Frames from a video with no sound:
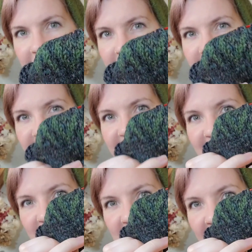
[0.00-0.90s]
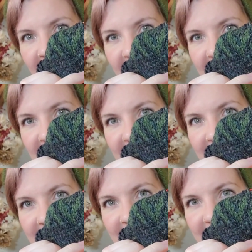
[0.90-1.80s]
Isn't that so
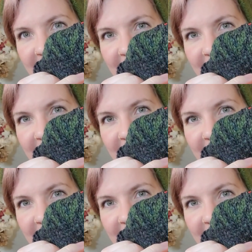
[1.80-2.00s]
nice?